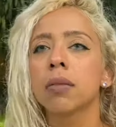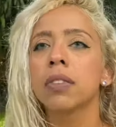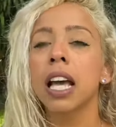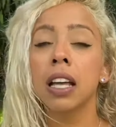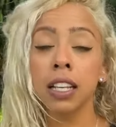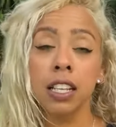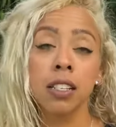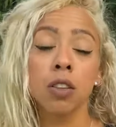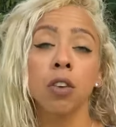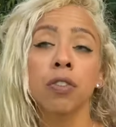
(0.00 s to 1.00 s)
That
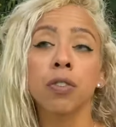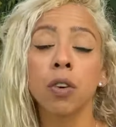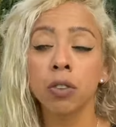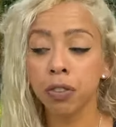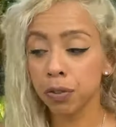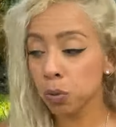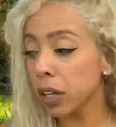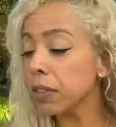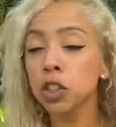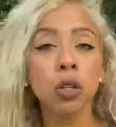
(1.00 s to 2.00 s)
is of, of
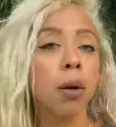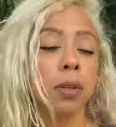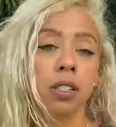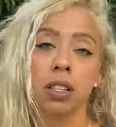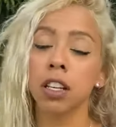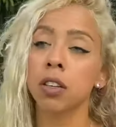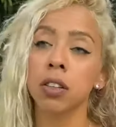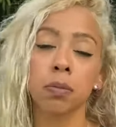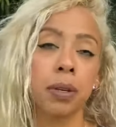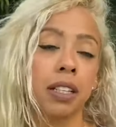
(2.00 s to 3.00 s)
whatever traumas it could
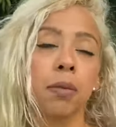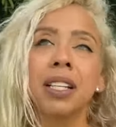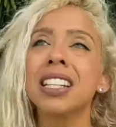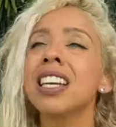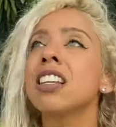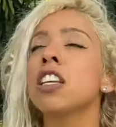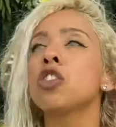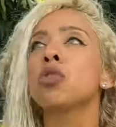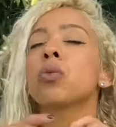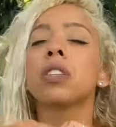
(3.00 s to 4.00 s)
have been. I mean, it, it
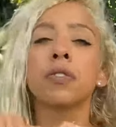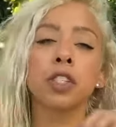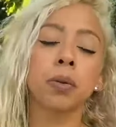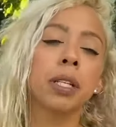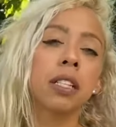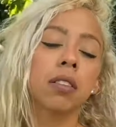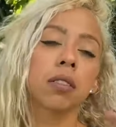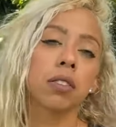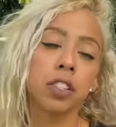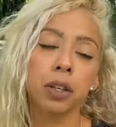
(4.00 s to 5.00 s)
just runs for so many
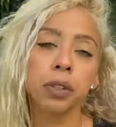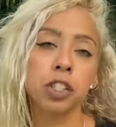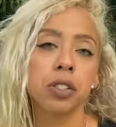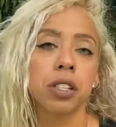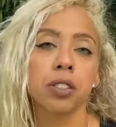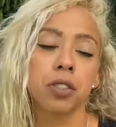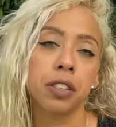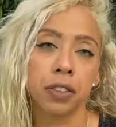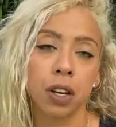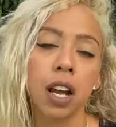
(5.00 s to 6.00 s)
generations, and there's
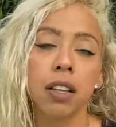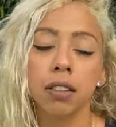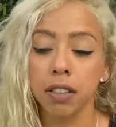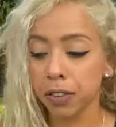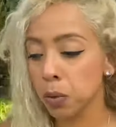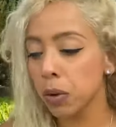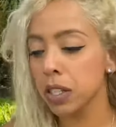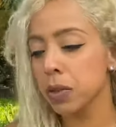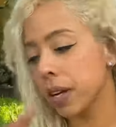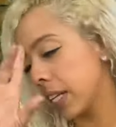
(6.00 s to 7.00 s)
different different
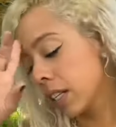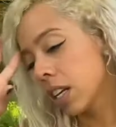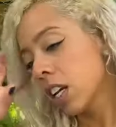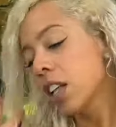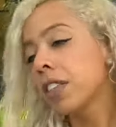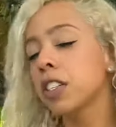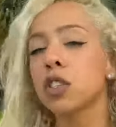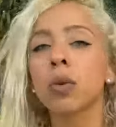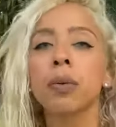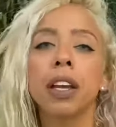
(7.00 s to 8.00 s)
ones, right? This
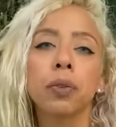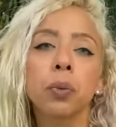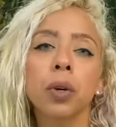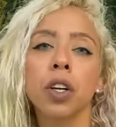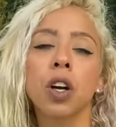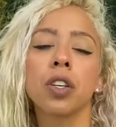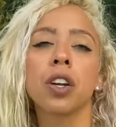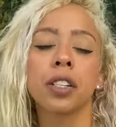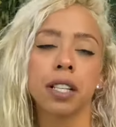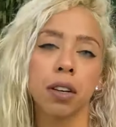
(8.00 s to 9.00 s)
is why we have to work on
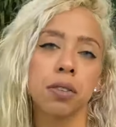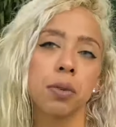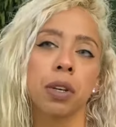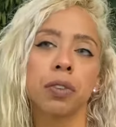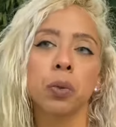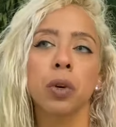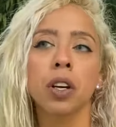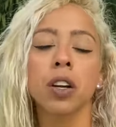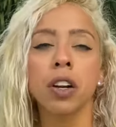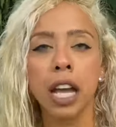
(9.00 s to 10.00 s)
ourselves, and we have to work
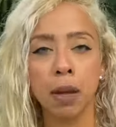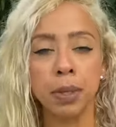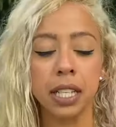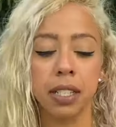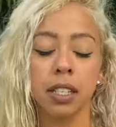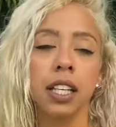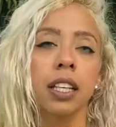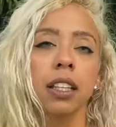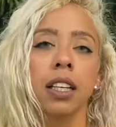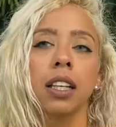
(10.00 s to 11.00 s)
on our happiness and
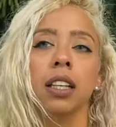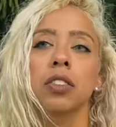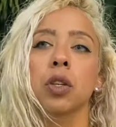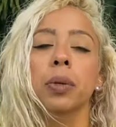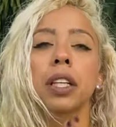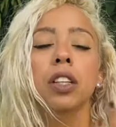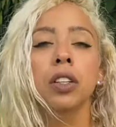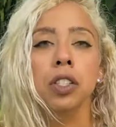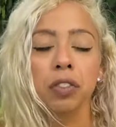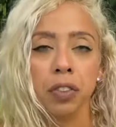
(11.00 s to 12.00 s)
healing, so we can
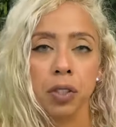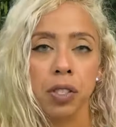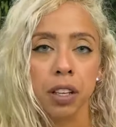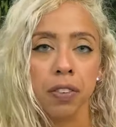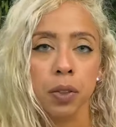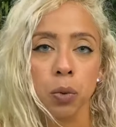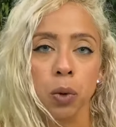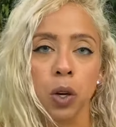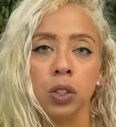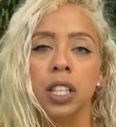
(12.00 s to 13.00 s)
learn to feel safe in the
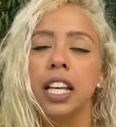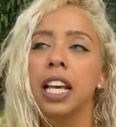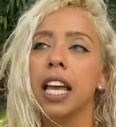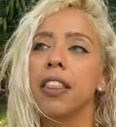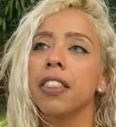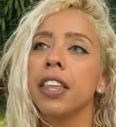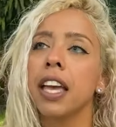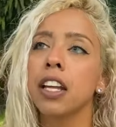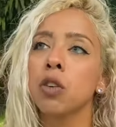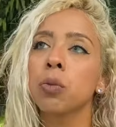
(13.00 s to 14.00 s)
world, and
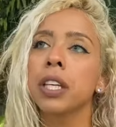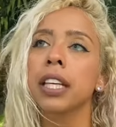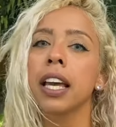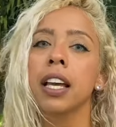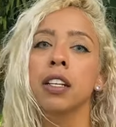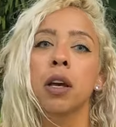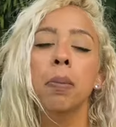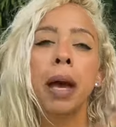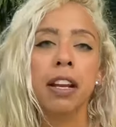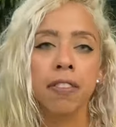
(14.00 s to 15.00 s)
then we can
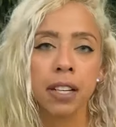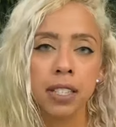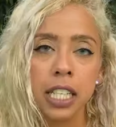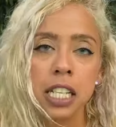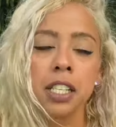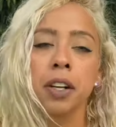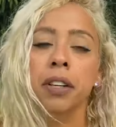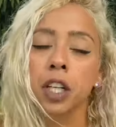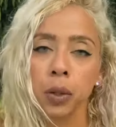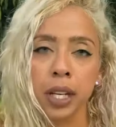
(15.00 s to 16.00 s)
manifest easier
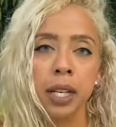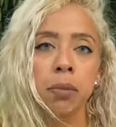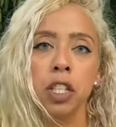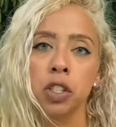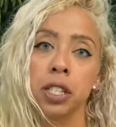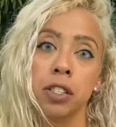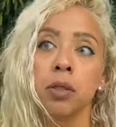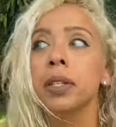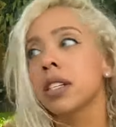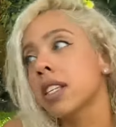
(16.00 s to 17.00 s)
and create much easier
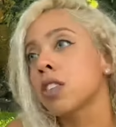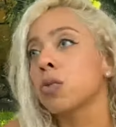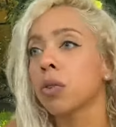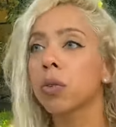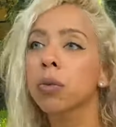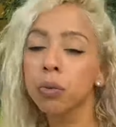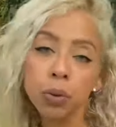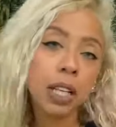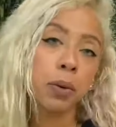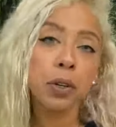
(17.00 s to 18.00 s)
because that's
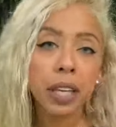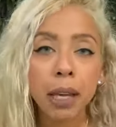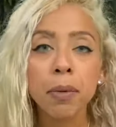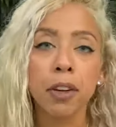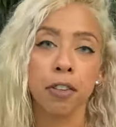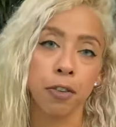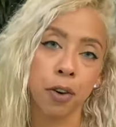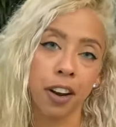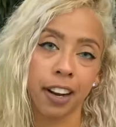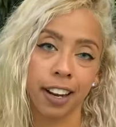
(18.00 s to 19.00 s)
really what you came here for.
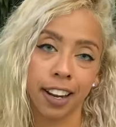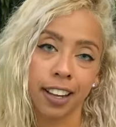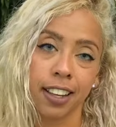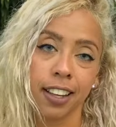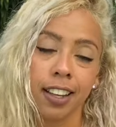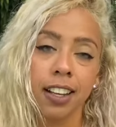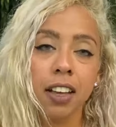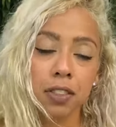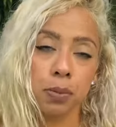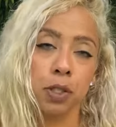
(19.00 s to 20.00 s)
Life
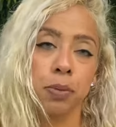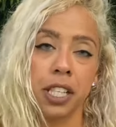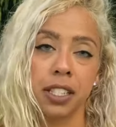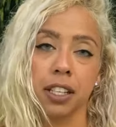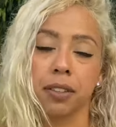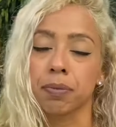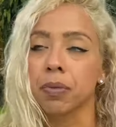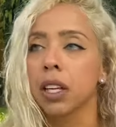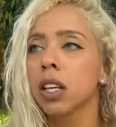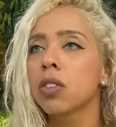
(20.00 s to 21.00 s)
is supposed to be easy.
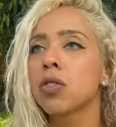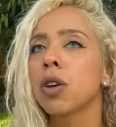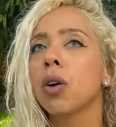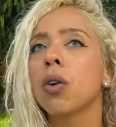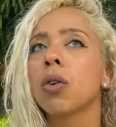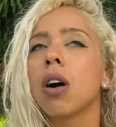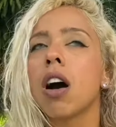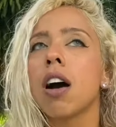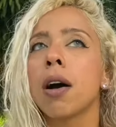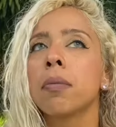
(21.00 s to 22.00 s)
So
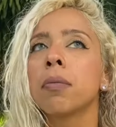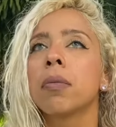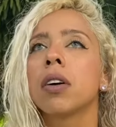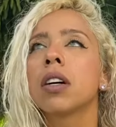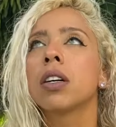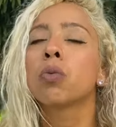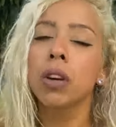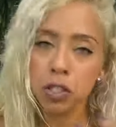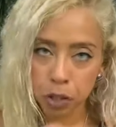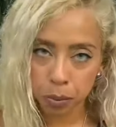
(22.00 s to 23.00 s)
um,
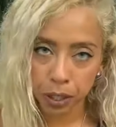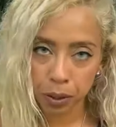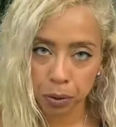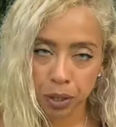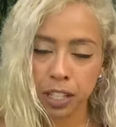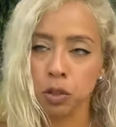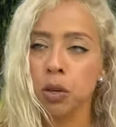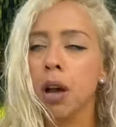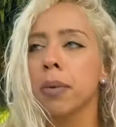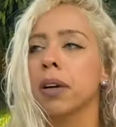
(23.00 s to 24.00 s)
once you break through that
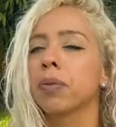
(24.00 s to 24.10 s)
trauma,